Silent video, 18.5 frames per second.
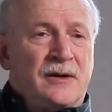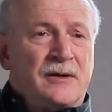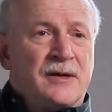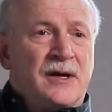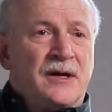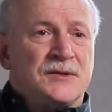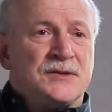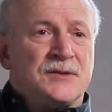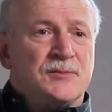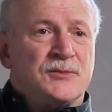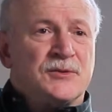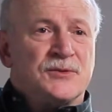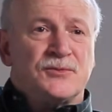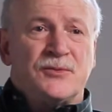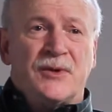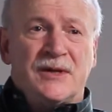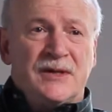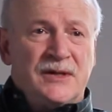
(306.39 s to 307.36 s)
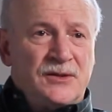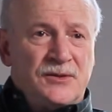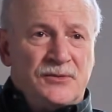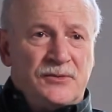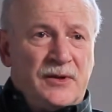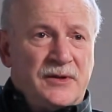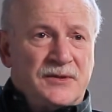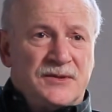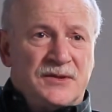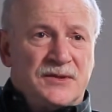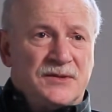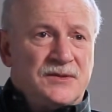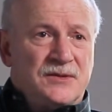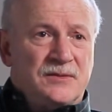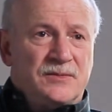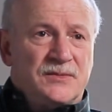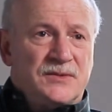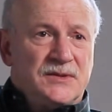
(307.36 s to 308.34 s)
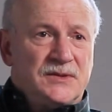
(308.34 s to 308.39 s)
our customers right into our
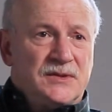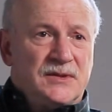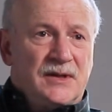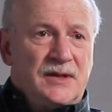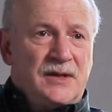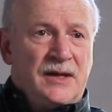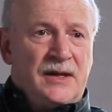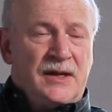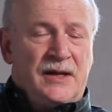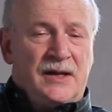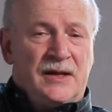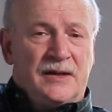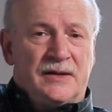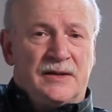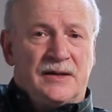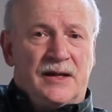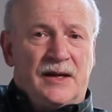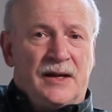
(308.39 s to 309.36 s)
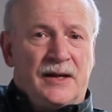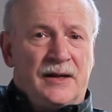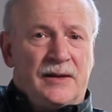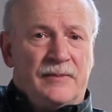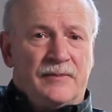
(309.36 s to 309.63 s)
systems, and it's